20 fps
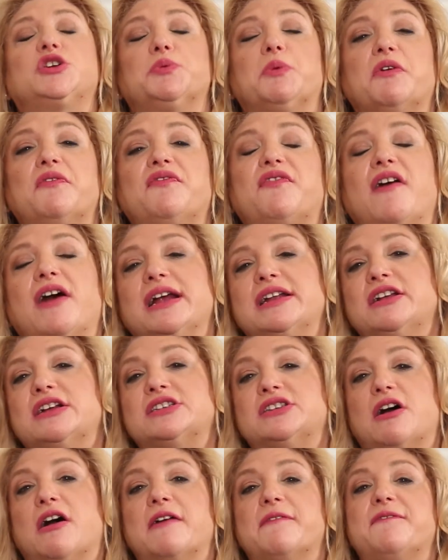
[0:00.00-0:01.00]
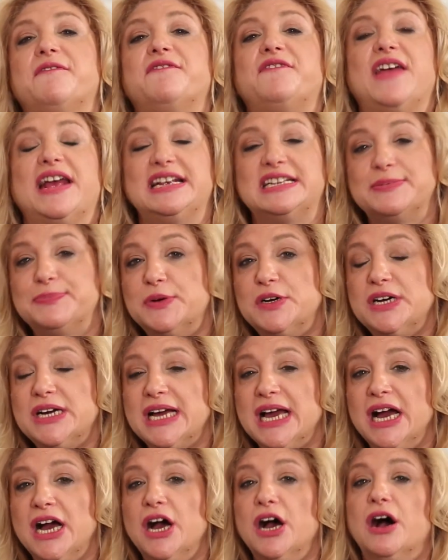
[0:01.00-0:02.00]
You will find us on
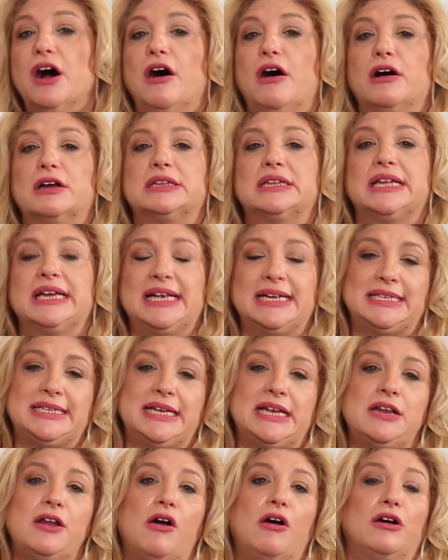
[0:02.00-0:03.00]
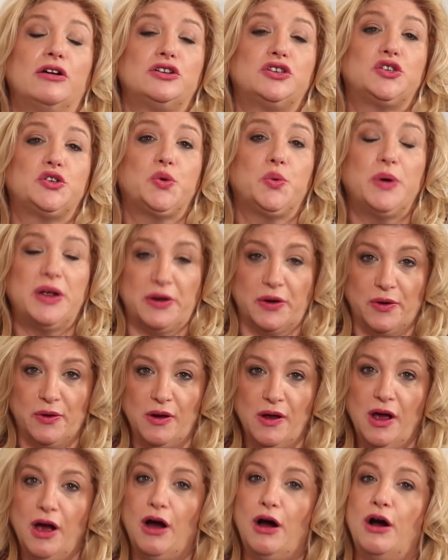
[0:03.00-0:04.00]
Facebook, on LinkedIn, on
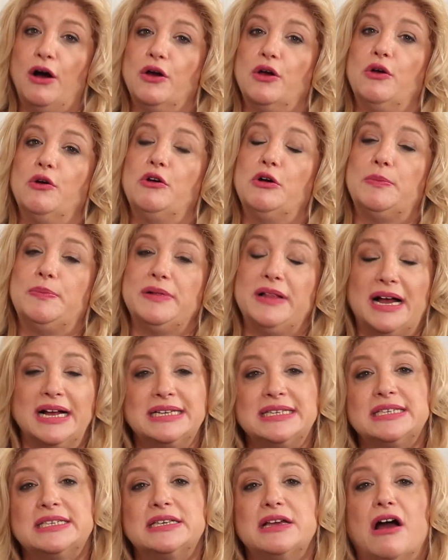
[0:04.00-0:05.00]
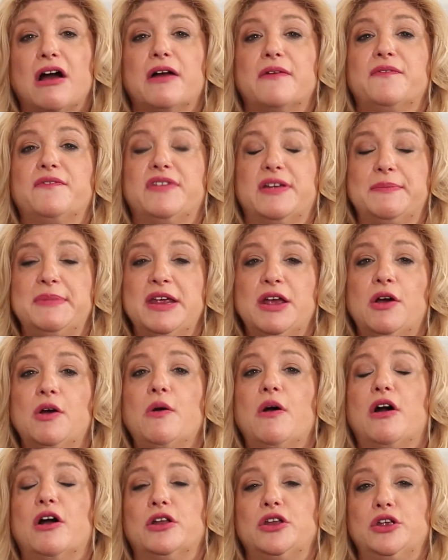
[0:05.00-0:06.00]
Twitter, on Google+, on
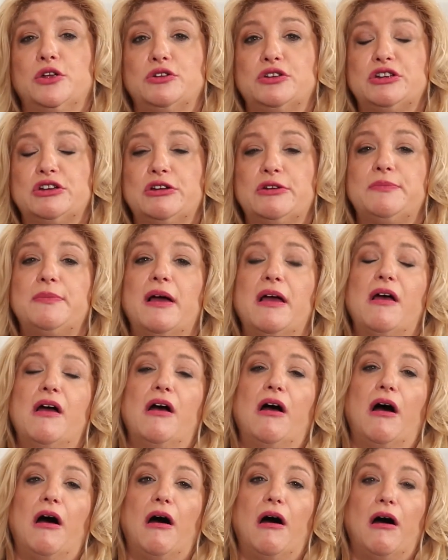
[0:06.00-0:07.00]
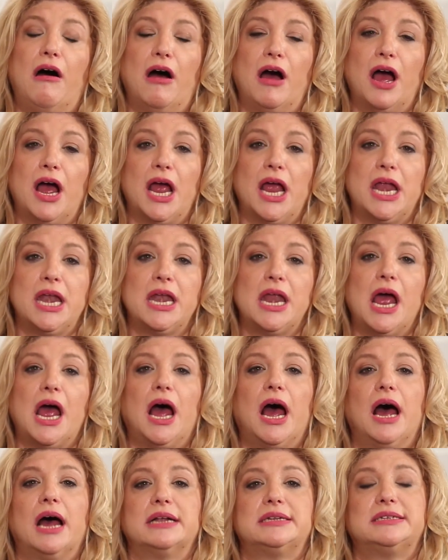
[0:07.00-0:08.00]
Vimeo, on YouTube, on
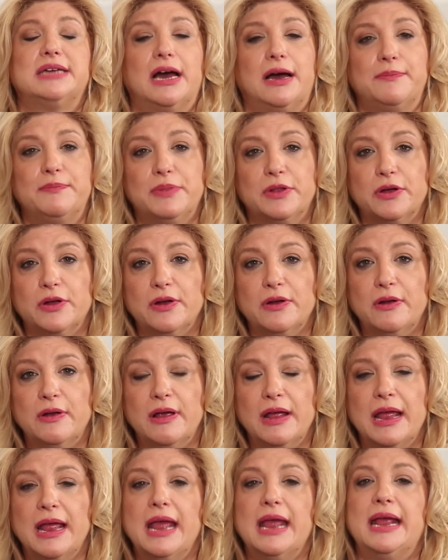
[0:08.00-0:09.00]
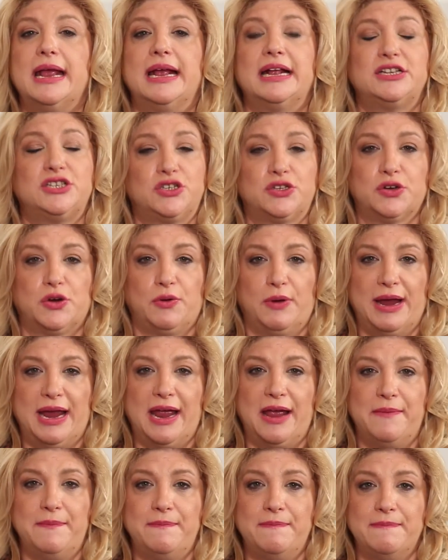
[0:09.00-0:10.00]
Tumblr,
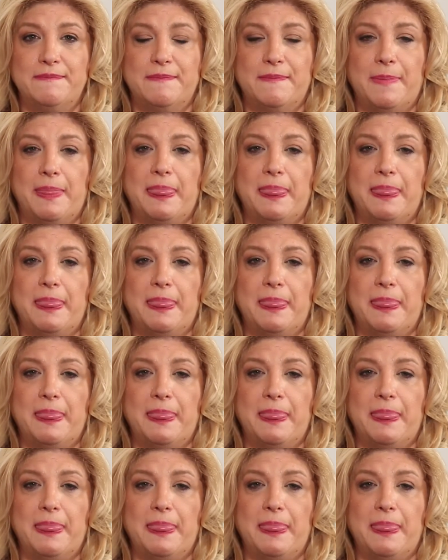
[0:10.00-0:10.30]
Instagram,